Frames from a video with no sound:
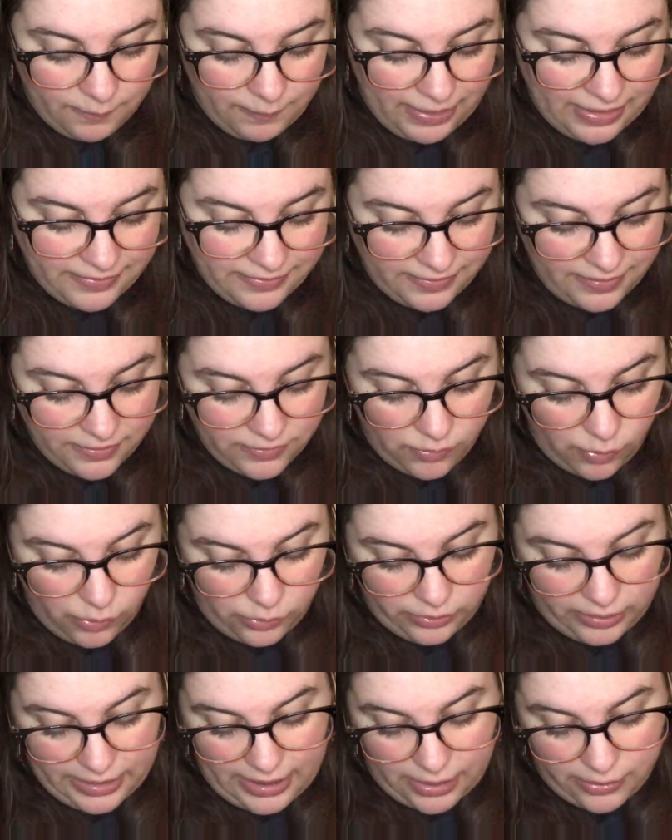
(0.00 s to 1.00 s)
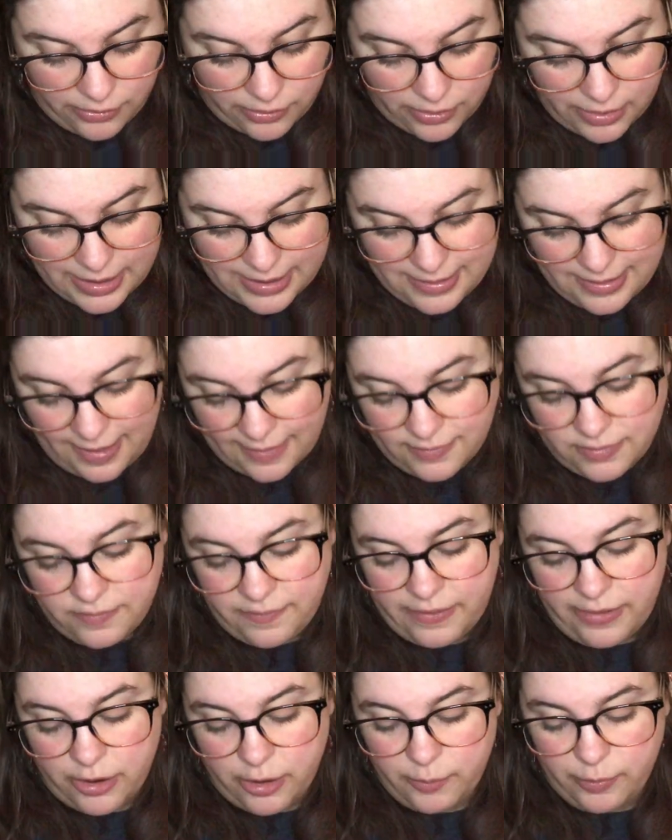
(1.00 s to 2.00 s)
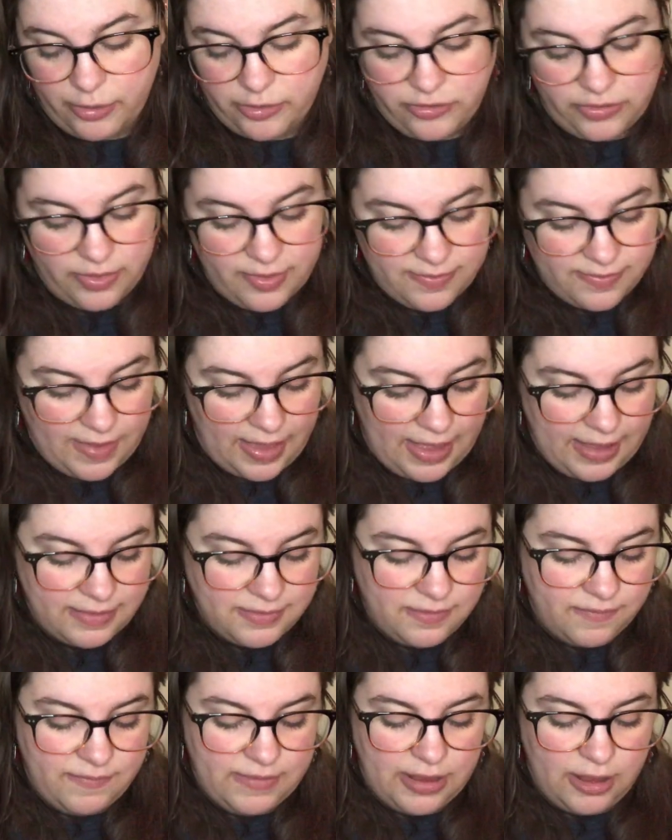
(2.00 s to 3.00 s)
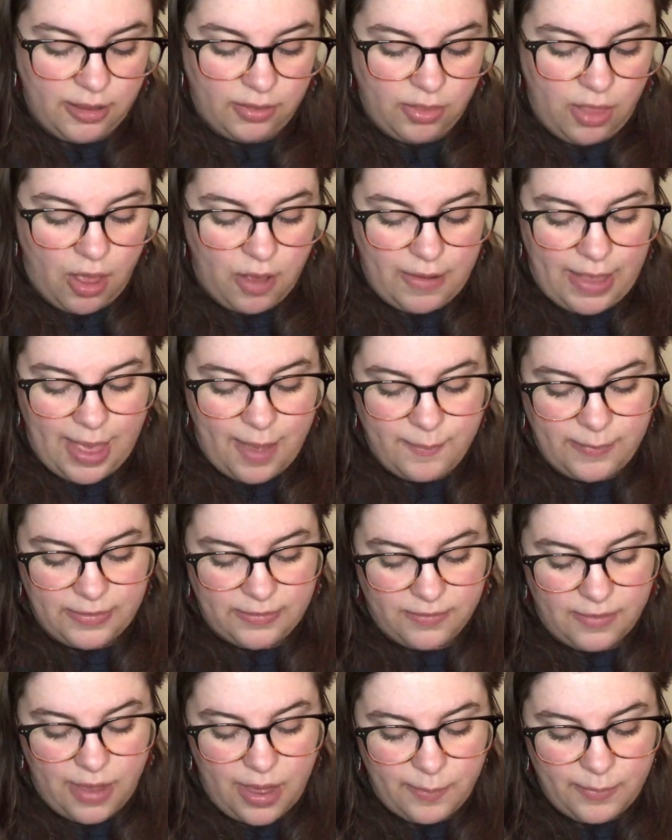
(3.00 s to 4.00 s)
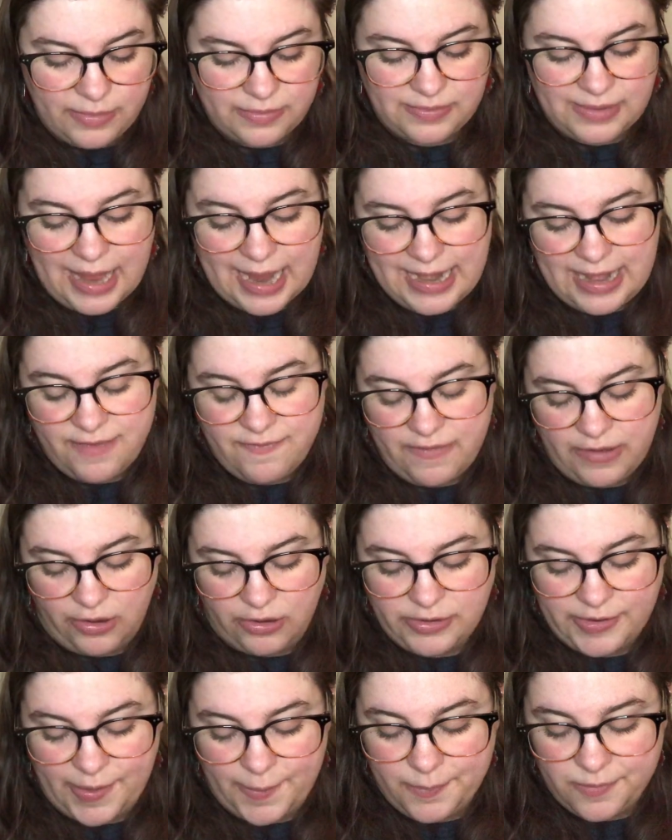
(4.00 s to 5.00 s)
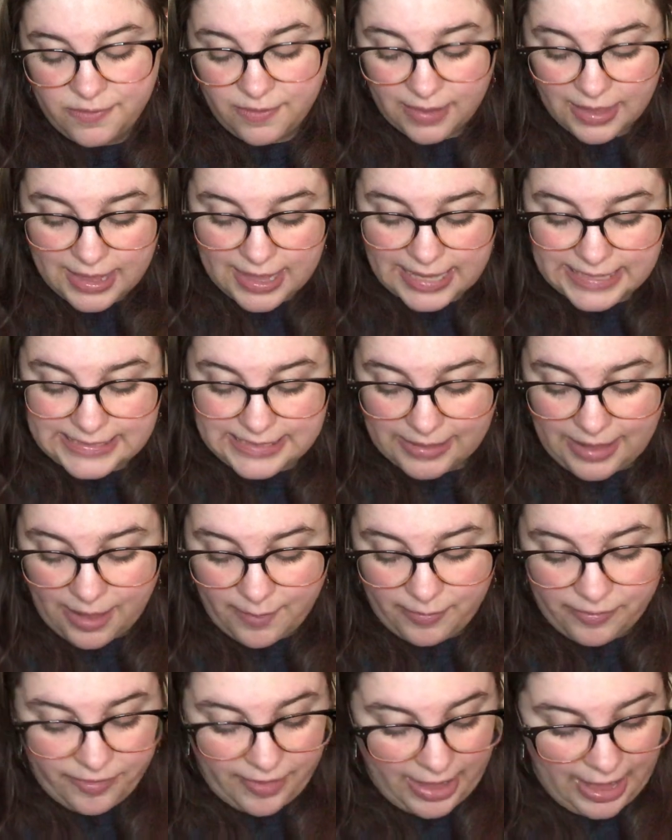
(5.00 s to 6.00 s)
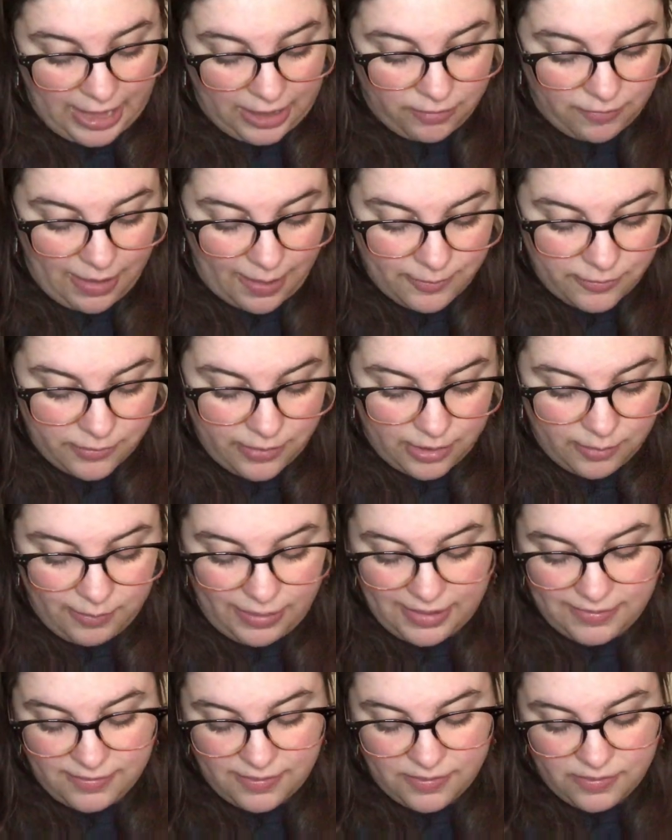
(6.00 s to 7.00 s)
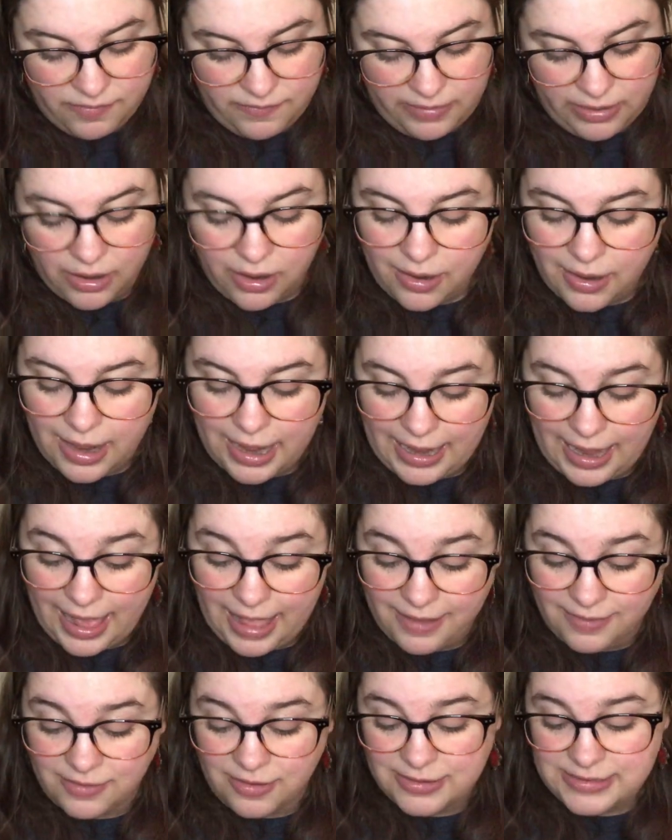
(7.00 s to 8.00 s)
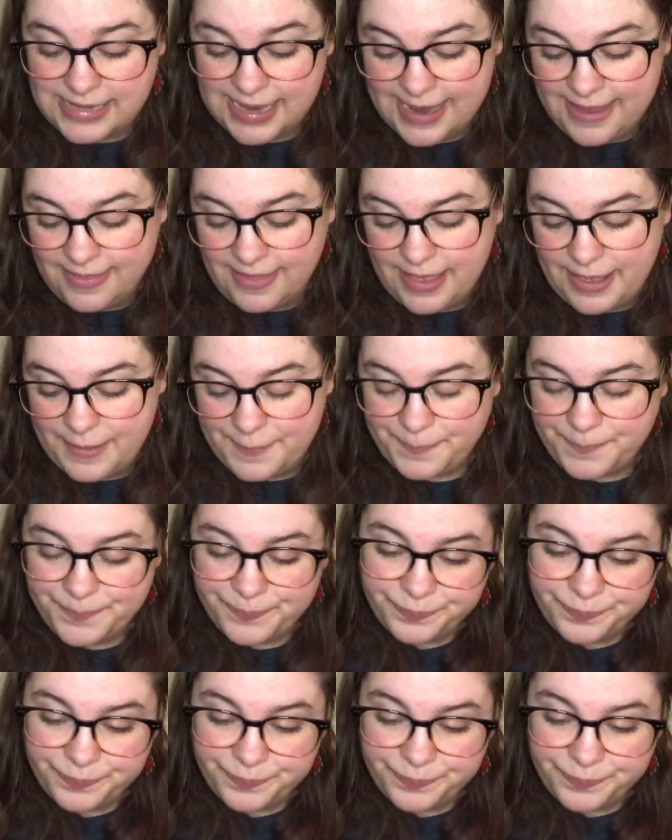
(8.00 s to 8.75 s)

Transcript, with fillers: Macy is holding out her index finger, brushing the sides of it along Emma's tiny fingertips till Emma's hand wraps around Macy's finger and hangs on tightly.